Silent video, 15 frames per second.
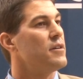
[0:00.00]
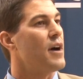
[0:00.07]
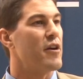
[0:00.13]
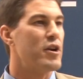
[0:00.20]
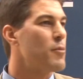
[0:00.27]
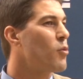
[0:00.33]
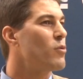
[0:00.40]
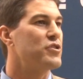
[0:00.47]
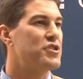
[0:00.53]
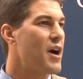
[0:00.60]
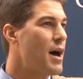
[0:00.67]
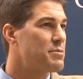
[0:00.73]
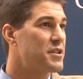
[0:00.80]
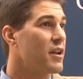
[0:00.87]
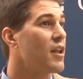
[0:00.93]
Our number one
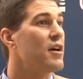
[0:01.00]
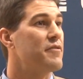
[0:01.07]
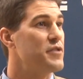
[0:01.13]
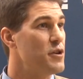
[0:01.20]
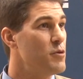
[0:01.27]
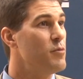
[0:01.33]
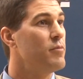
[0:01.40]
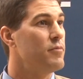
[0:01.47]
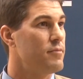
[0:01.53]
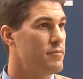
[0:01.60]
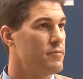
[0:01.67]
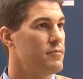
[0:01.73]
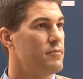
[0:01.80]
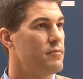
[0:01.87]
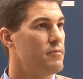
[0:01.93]
job is to love you,
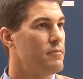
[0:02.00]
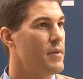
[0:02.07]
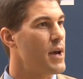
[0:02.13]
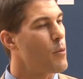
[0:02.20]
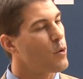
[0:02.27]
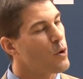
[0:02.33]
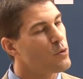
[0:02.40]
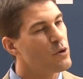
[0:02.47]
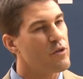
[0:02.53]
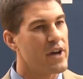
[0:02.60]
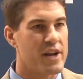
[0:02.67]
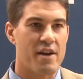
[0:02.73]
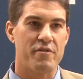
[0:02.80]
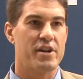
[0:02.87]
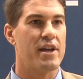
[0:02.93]
and we're going to do
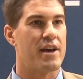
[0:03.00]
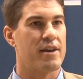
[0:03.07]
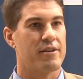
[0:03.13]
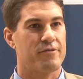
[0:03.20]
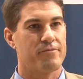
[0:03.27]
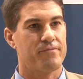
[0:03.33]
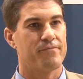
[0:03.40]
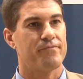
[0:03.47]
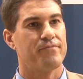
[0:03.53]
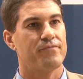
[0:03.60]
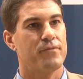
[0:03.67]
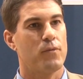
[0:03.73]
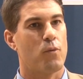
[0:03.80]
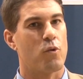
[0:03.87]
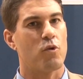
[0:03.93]
that every day.
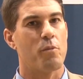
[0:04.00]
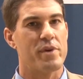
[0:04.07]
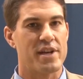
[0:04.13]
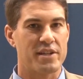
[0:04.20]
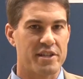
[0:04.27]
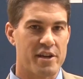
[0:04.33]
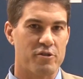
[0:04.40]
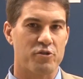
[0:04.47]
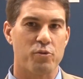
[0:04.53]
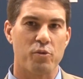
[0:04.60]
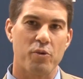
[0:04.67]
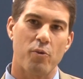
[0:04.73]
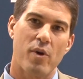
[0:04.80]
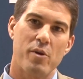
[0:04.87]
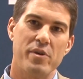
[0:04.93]
We're going to be intentional
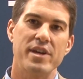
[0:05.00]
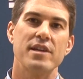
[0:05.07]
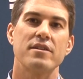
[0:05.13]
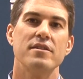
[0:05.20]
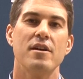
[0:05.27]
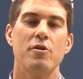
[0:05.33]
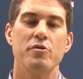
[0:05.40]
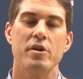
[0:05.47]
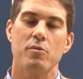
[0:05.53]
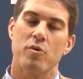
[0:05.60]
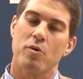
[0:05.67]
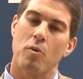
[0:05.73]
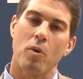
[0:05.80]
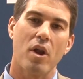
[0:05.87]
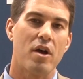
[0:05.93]
with the way we get to know you, and
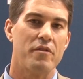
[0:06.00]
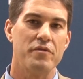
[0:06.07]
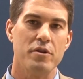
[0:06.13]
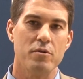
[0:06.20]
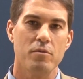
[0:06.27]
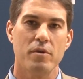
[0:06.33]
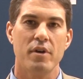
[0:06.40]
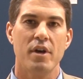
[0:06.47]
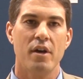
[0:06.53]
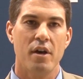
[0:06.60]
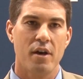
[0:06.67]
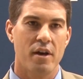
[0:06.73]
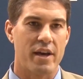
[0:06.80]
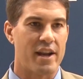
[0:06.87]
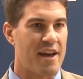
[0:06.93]
we're going to love you
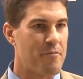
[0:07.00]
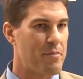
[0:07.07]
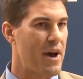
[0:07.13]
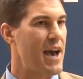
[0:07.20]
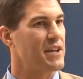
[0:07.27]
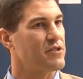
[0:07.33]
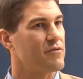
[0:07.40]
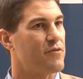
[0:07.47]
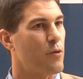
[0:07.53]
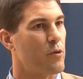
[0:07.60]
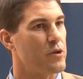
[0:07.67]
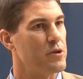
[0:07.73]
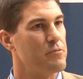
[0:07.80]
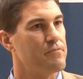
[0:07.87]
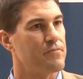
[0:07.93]
and have passion
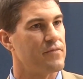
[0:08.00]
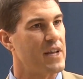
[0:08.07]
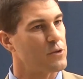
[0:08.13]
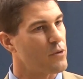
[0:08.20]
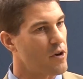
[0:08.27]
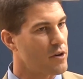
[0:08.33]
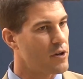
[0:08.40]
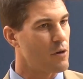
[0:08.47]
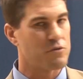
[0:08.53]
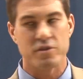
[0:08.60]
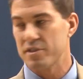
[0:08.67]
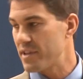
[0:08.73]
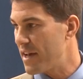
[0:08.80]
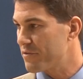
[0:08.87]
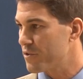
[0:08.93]
for you. And that's what our
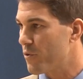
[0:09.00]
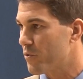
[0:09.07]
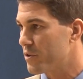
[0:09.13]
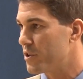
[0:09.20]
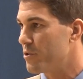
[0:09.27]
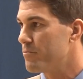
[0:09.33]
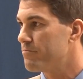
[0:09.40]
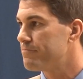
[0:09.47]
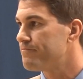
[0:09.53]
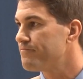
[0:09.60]
coaching staff is going to do.